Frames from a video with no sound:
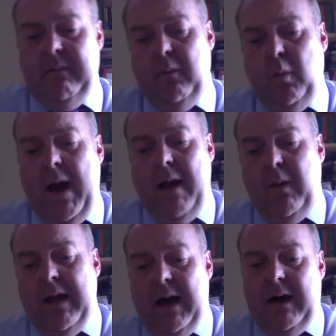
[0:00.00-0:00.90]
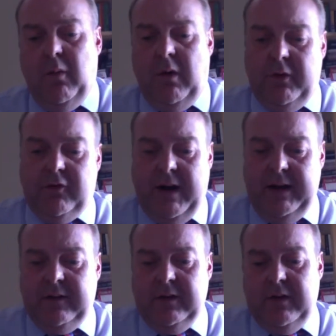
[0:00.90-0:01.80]
where we are, what we're
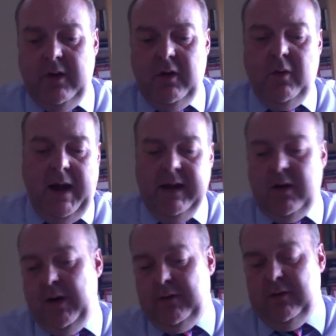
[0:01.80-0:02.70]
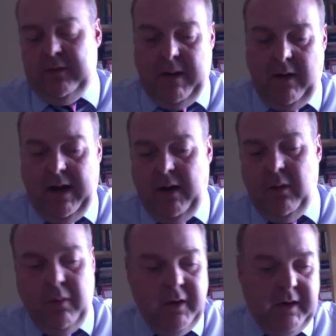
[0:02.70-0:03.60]
trying to do? Any questions about how
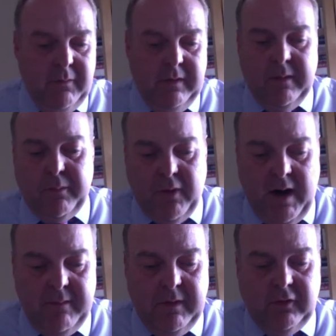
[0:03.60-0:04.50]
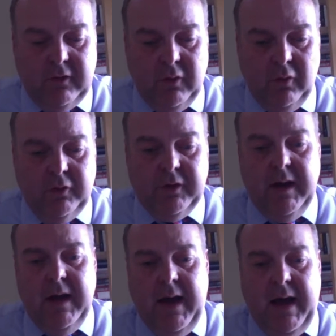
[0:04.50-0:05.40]
we're working with the primary schools?
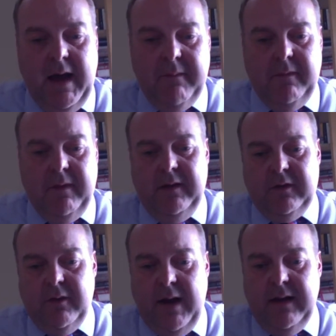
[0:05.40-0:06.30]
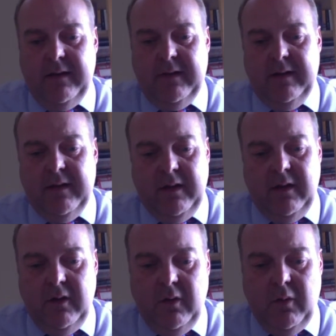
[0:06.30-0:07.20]
Is there anything that
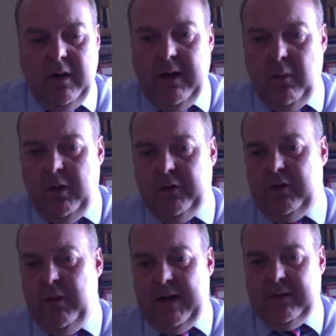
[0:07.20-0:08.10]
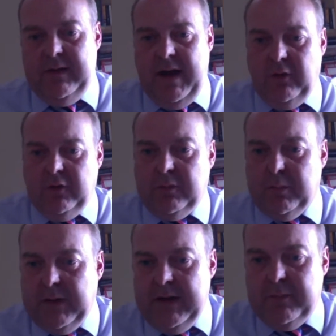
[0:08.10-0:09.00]
you want to ask now? Just
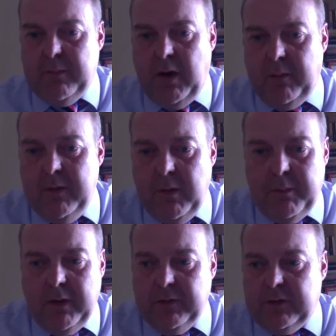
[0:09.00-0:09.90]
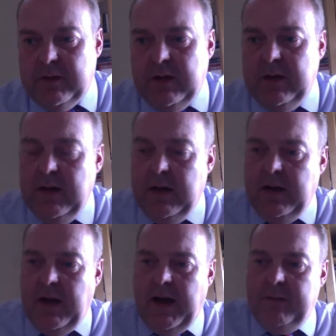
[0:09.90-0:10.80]
please pop them up onto the
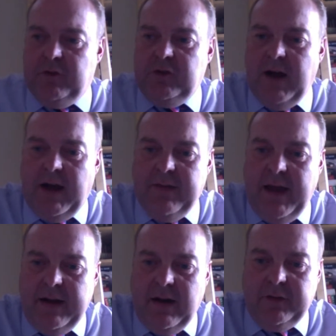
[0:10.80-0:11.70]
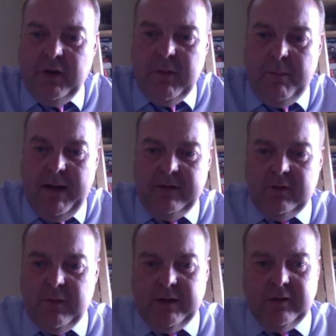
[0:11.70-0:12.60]
chat there, and I'll do my best
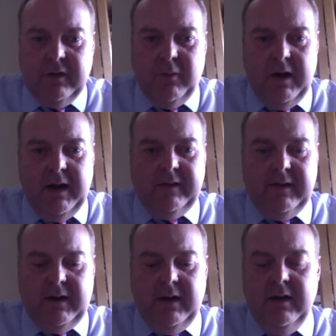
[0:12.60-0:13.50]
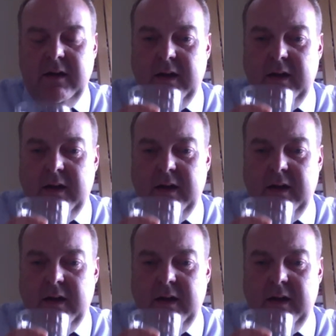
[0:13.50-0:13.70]
to answer them while I take it